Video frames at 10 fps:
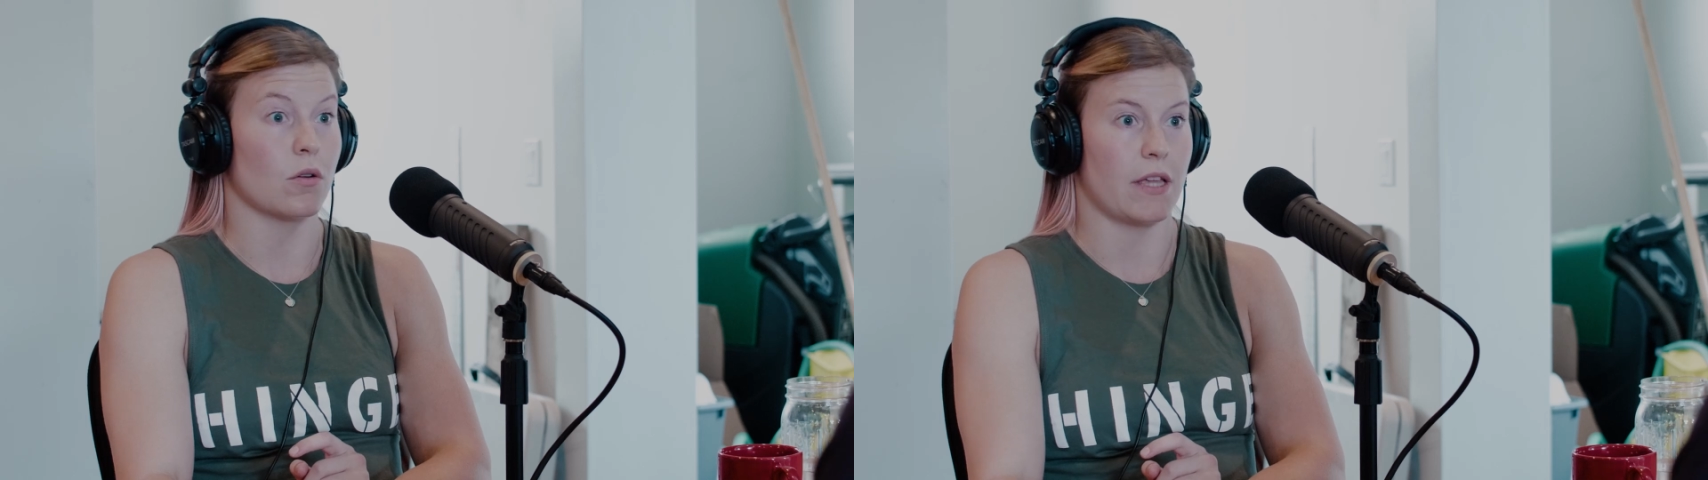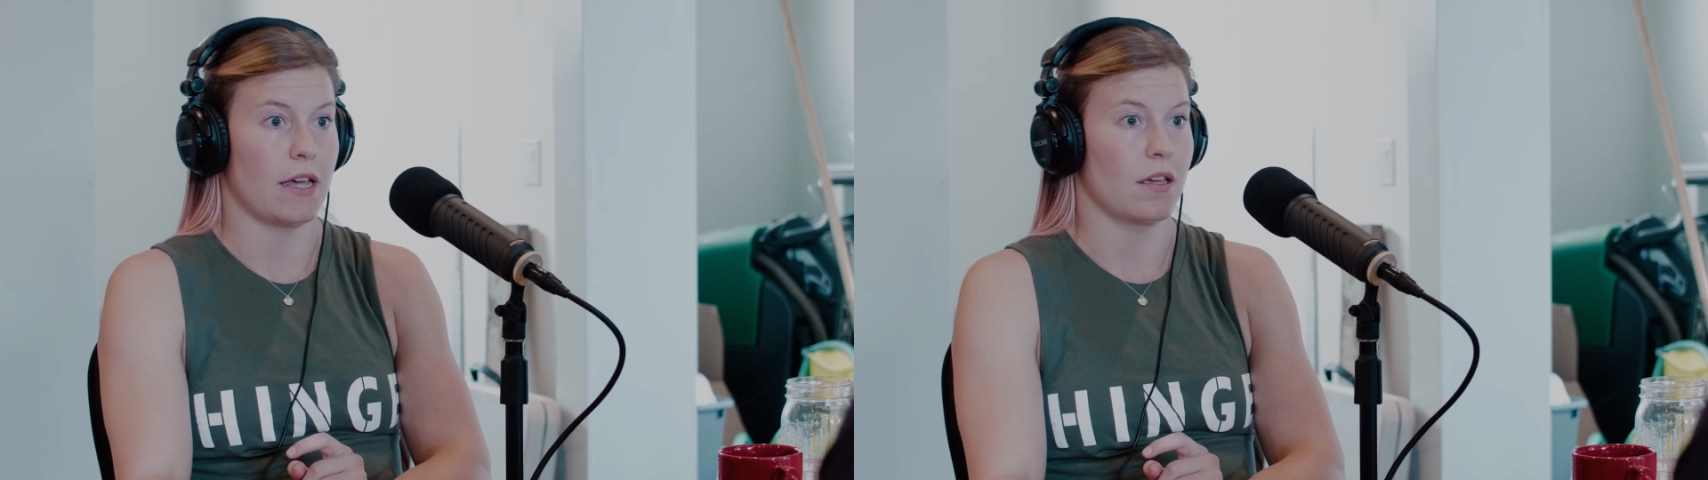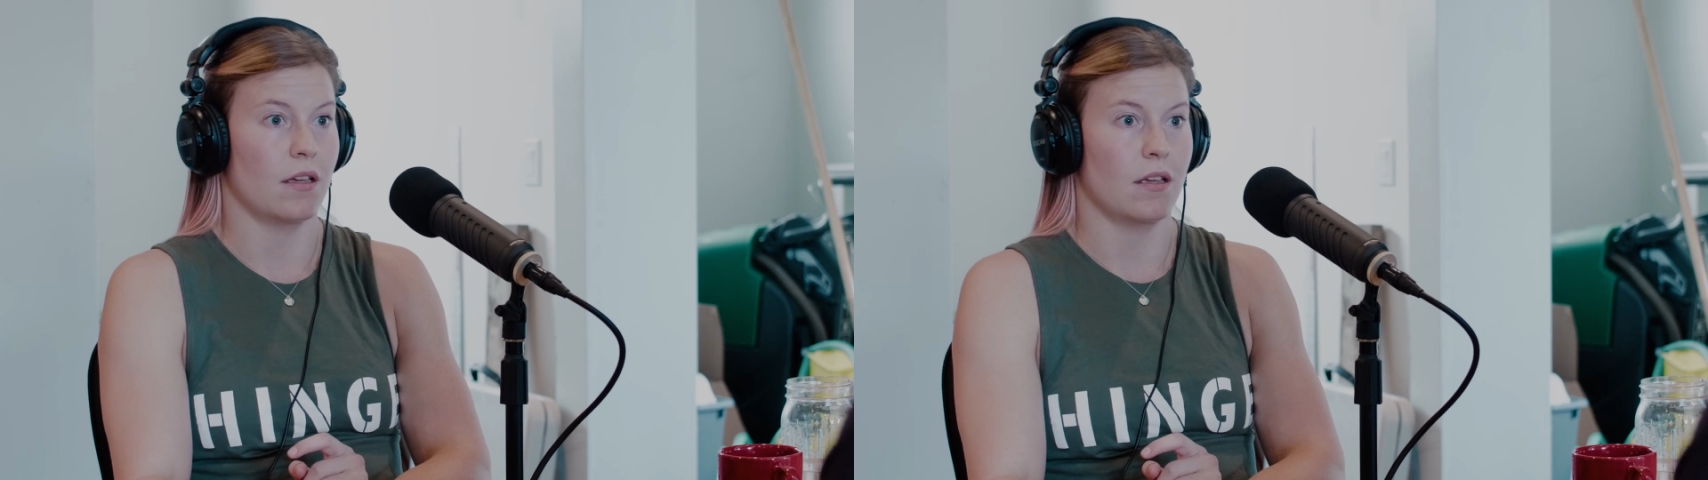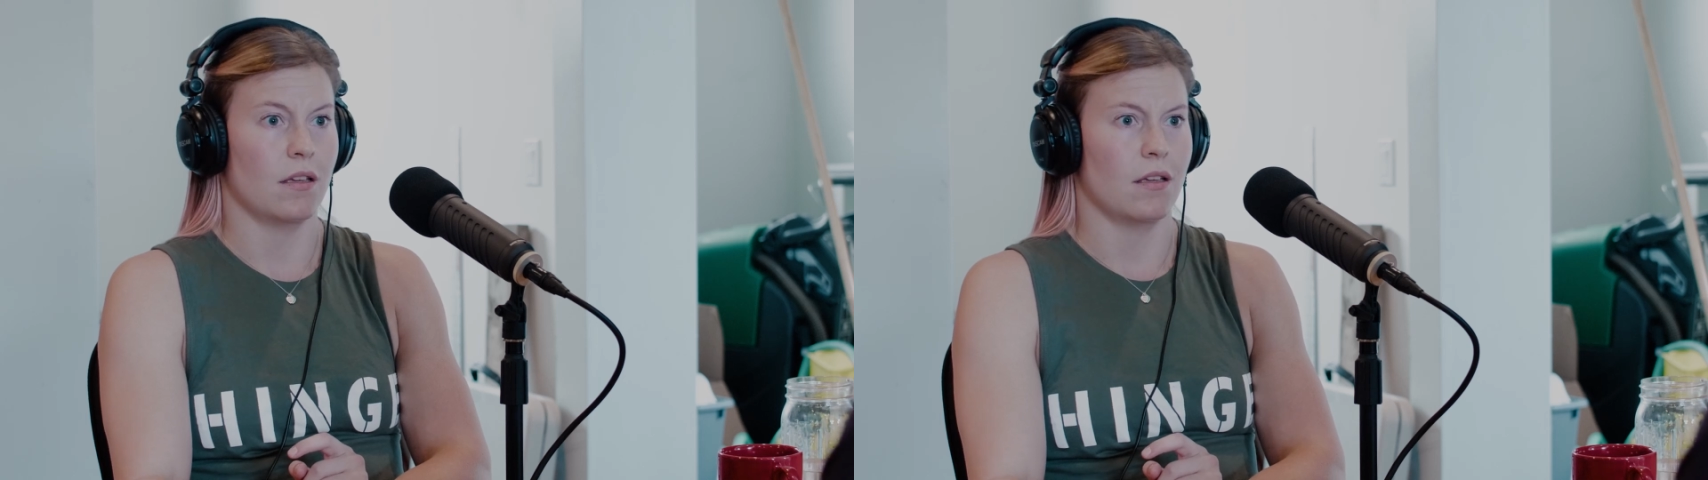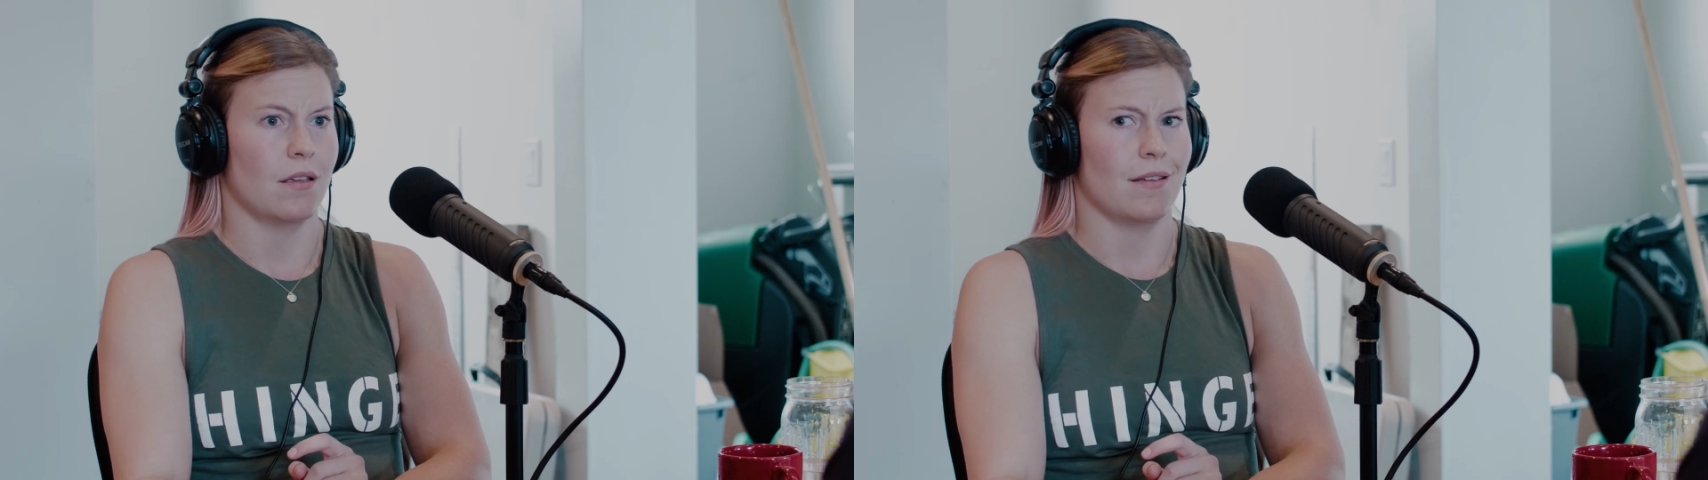Like
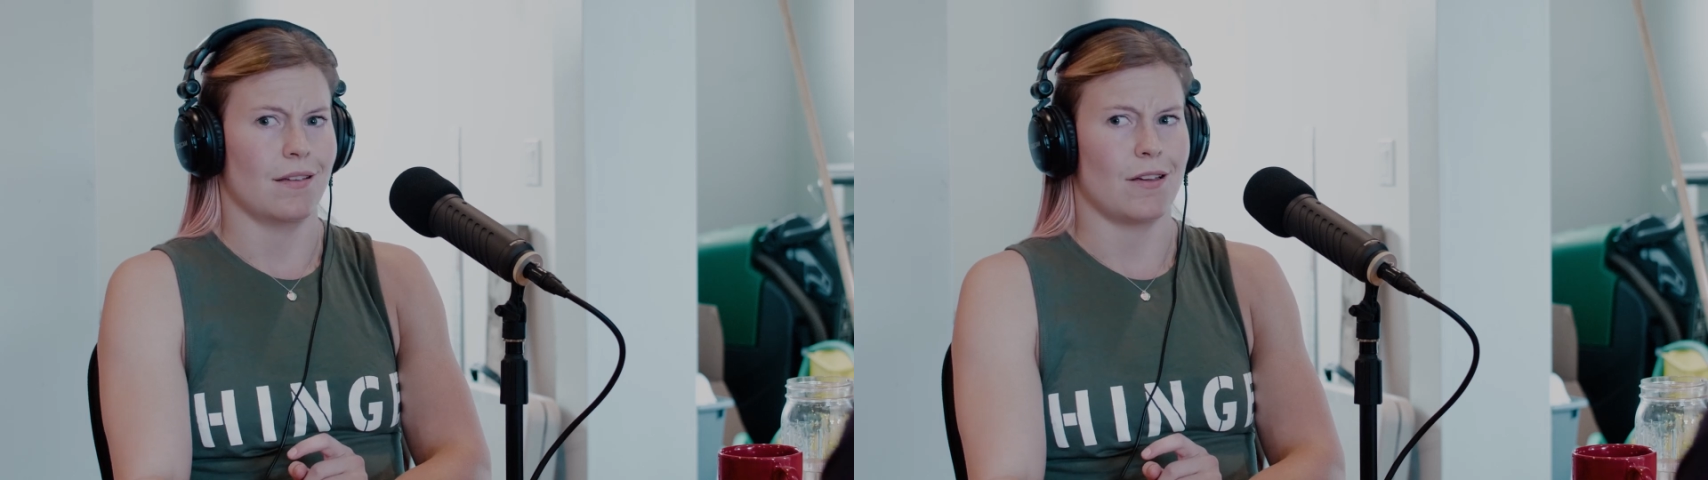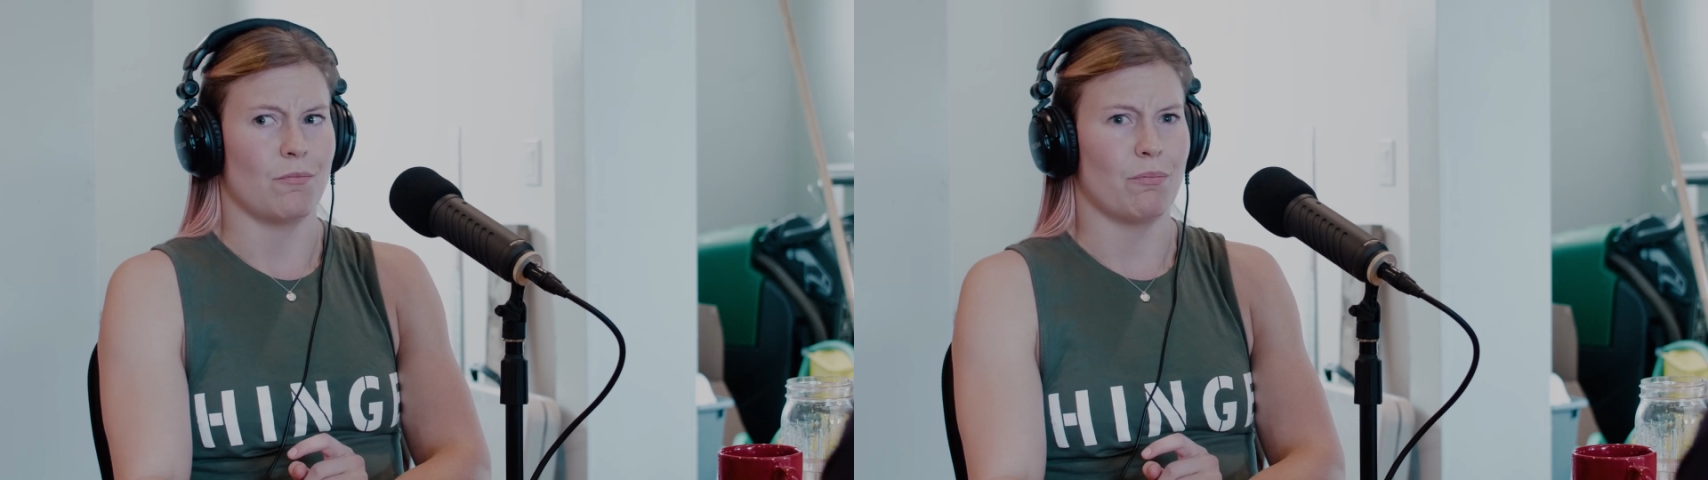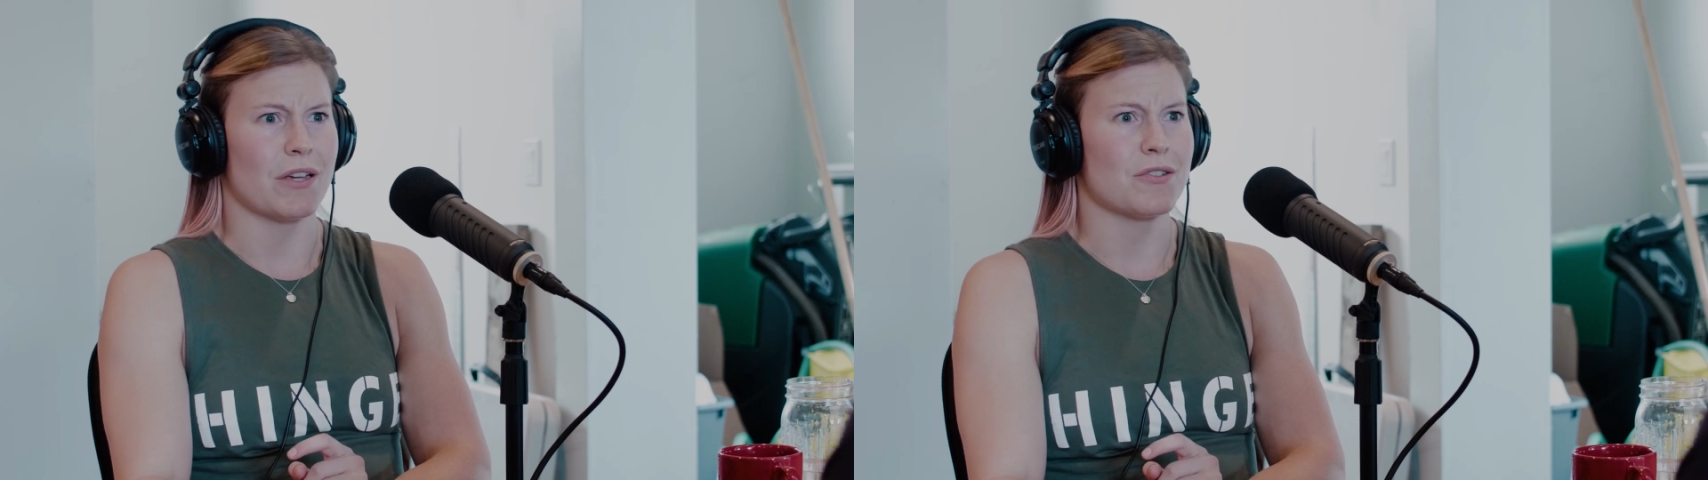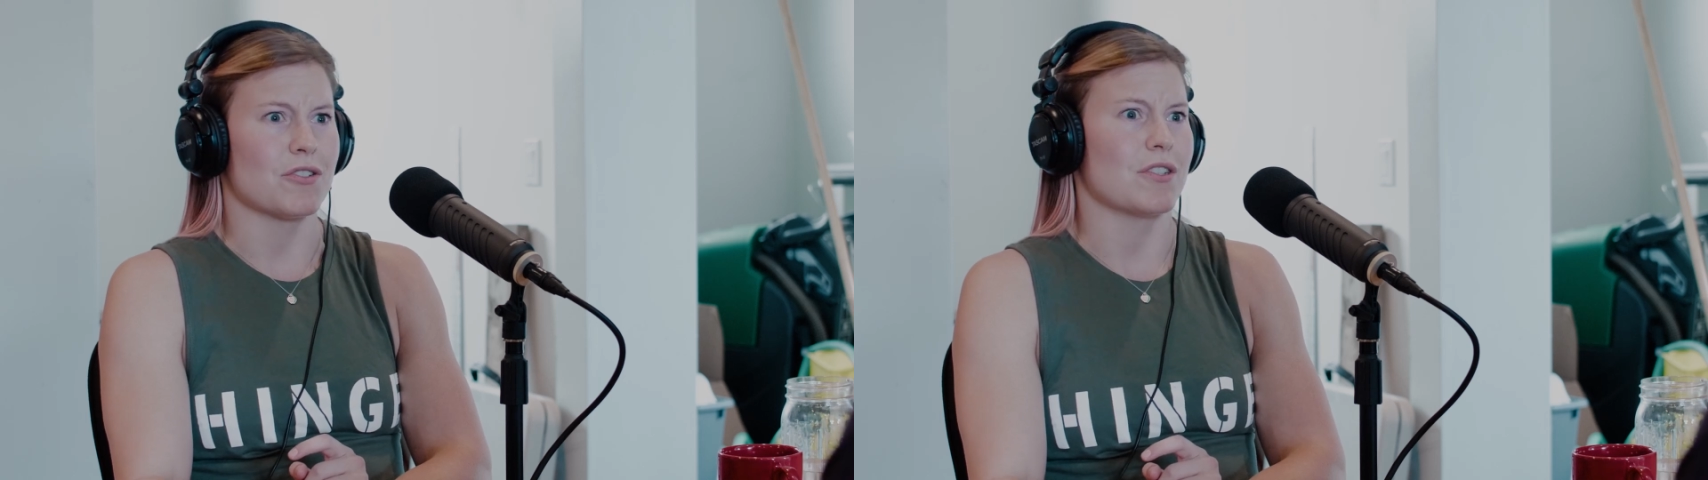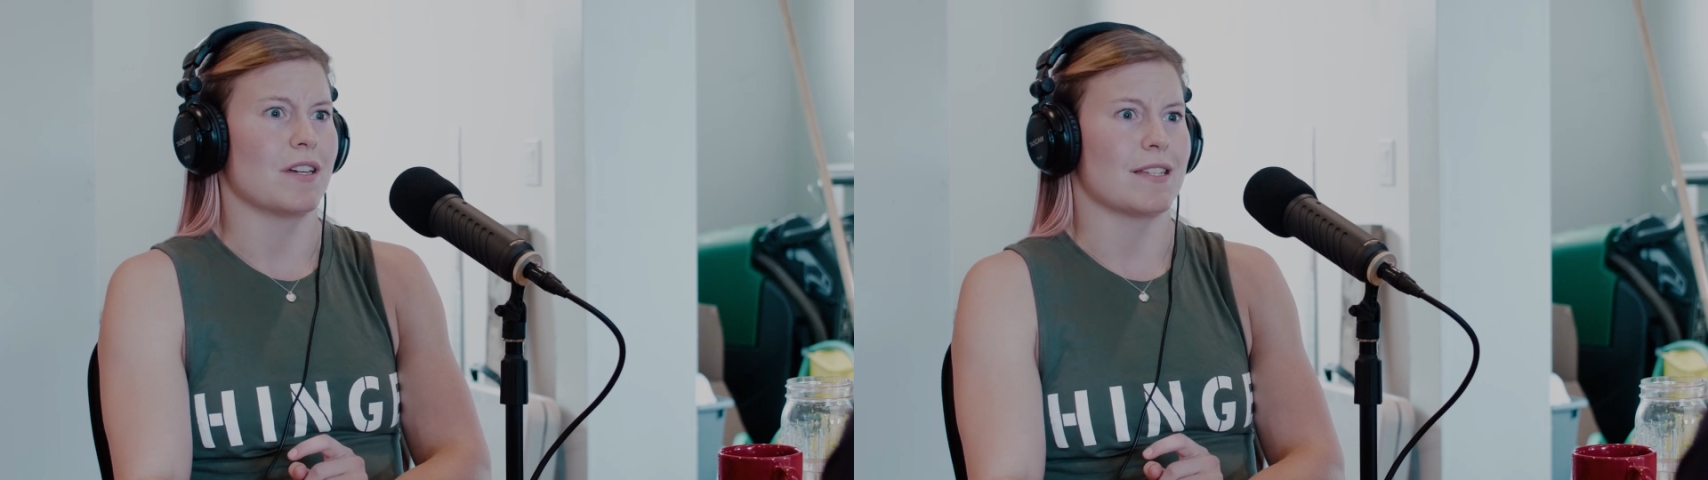a bunch
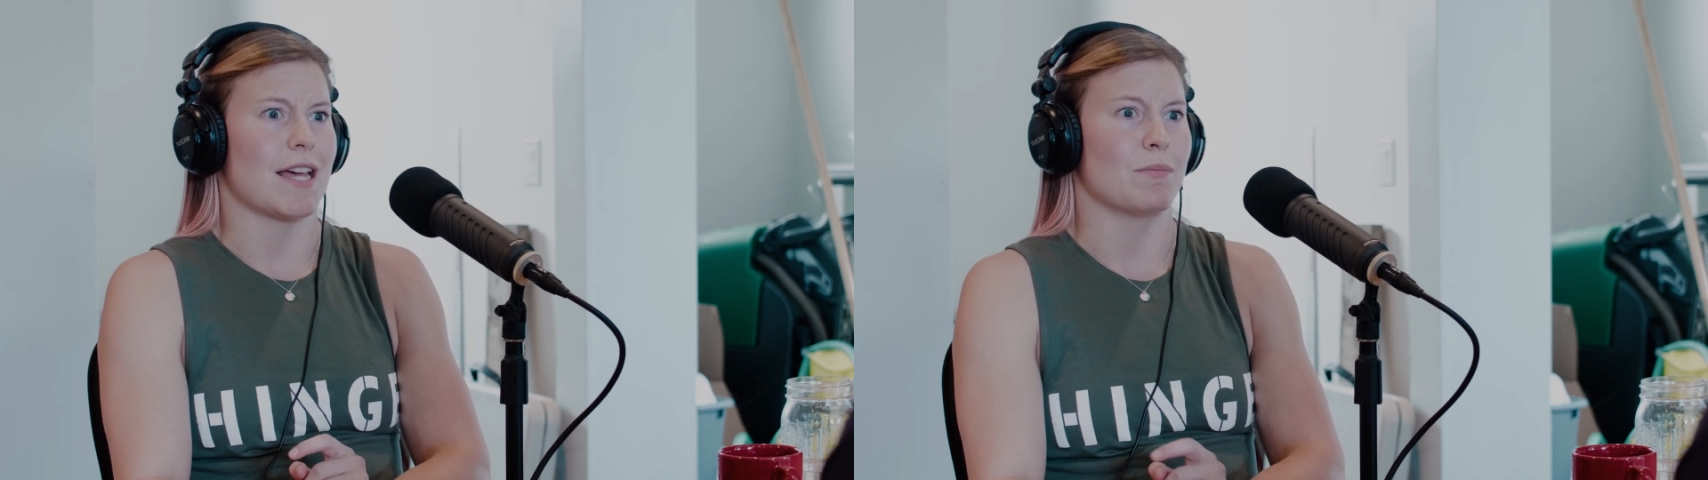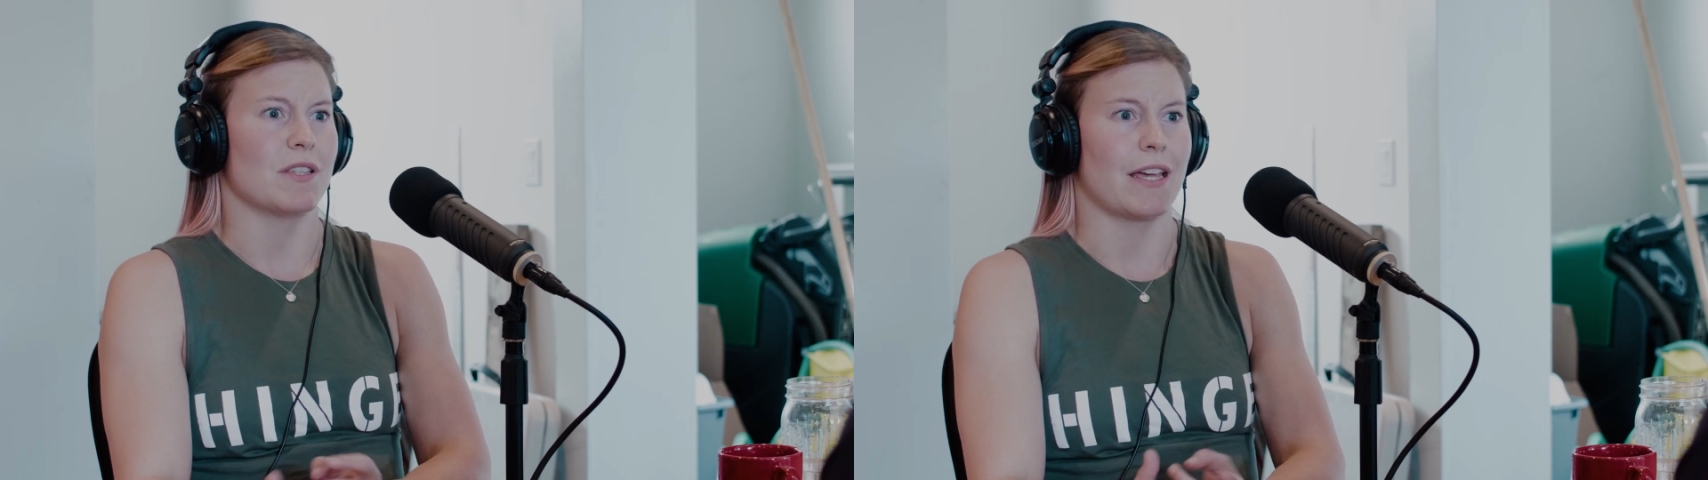of shit has happened.